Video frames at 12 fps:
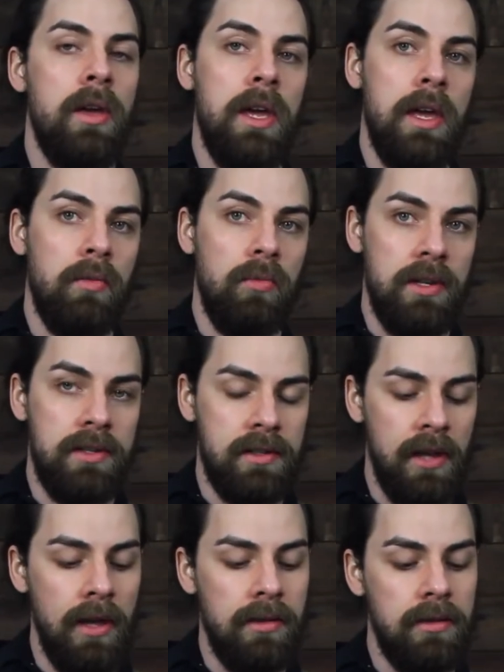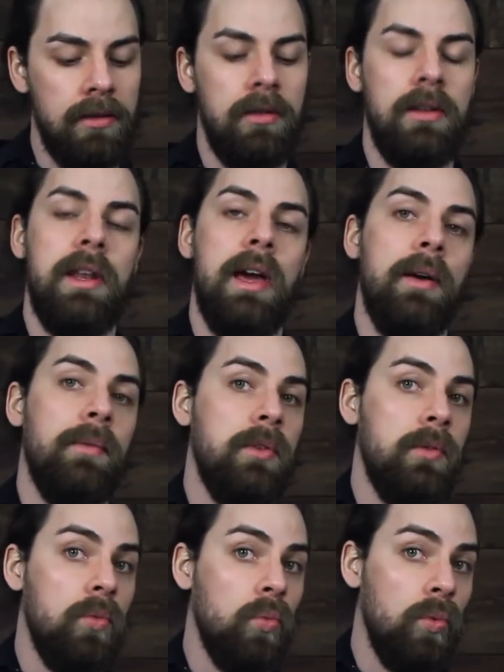And reset. Now
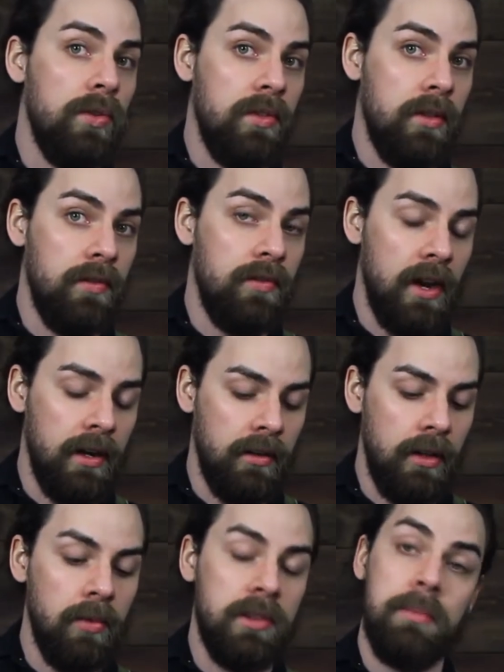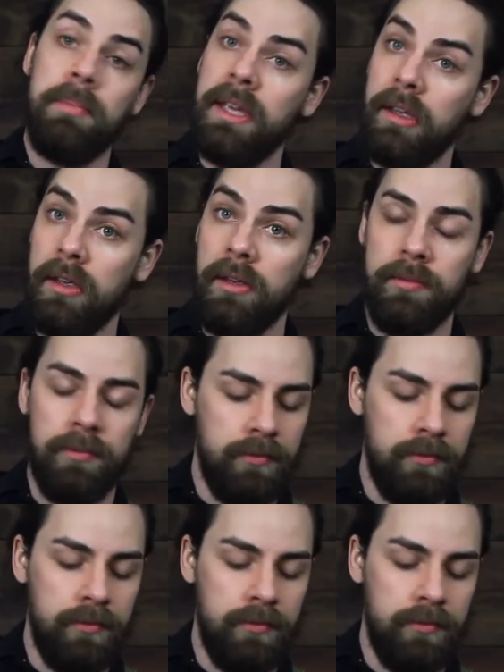finally with the pinky.